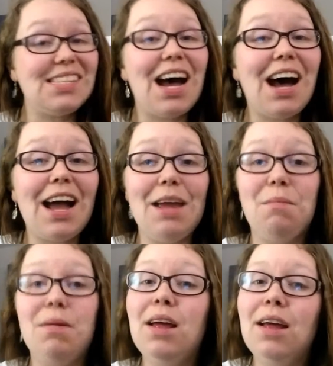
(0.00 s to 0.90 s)

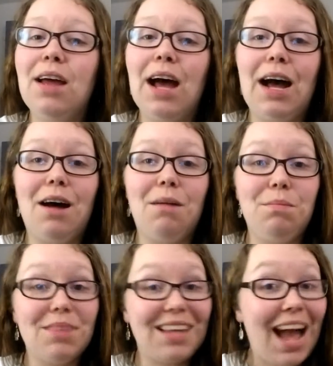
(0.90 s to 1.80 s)
thyme.
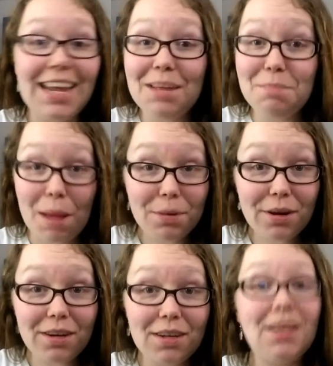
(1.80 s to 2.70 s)
Cayenne
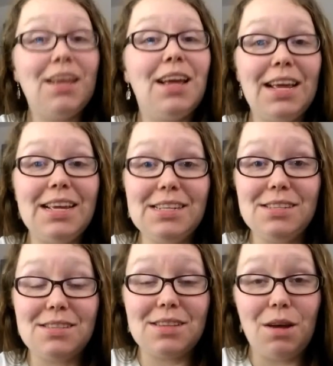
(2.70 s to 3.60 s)
pepper
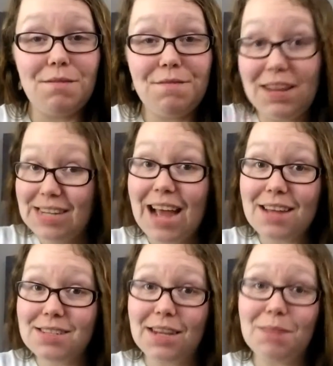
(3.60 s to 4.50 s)
is
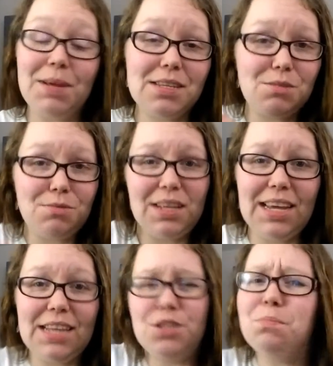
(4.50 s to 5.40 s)
fantastic because it really
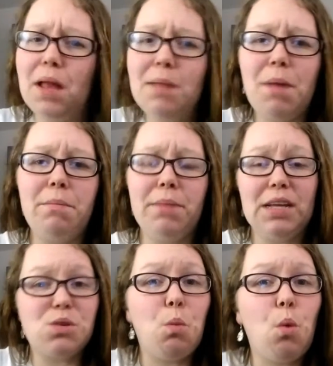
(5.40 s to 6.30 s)
gets your blood pumping.
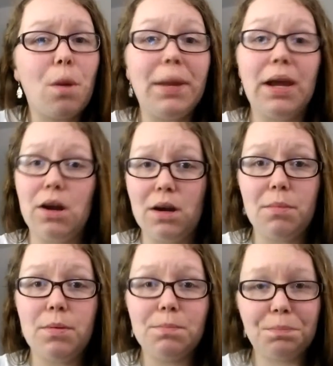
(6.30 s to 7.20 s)
It's a warming
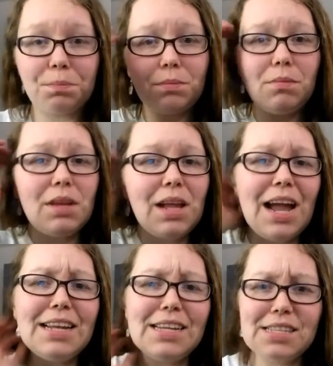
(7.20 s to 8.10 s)
herb,
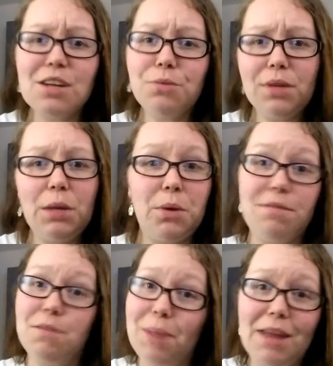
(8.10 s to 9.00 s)
and it's going to really
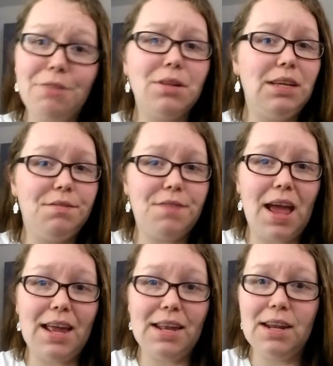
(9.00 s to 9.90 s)
work for pain relief
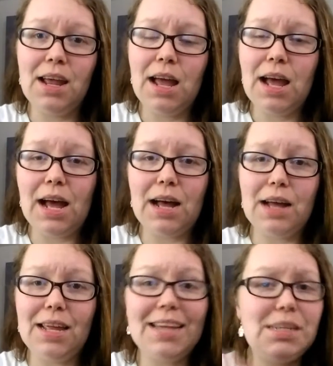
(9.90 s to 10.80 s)
and
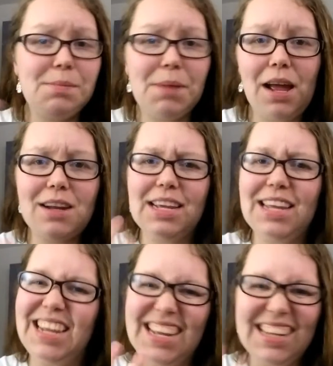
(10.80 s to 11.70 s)
antibiotic
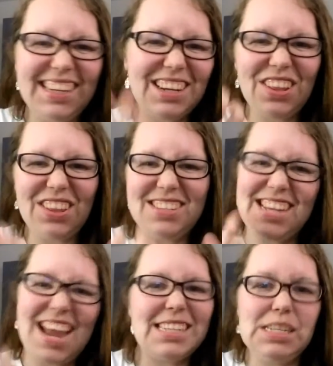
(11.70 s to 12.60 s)
and killing all those
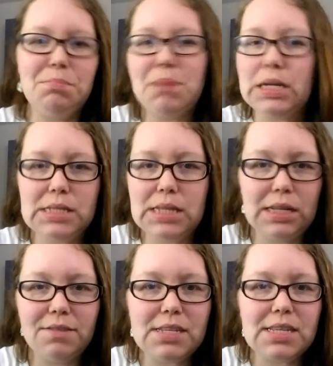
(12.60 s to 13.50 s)
nasty bugs that
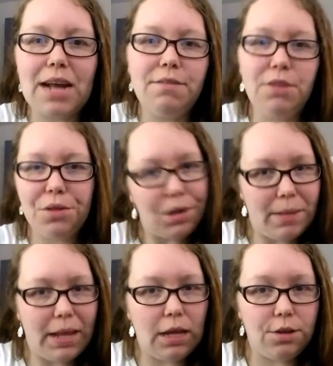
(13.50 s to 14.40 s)
live inside of you that are
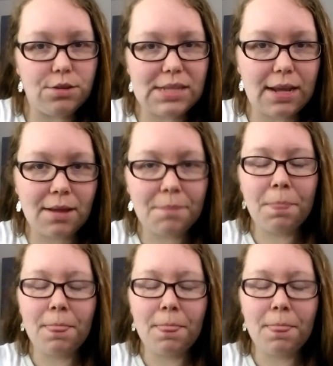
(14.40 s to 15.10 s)
making you sick.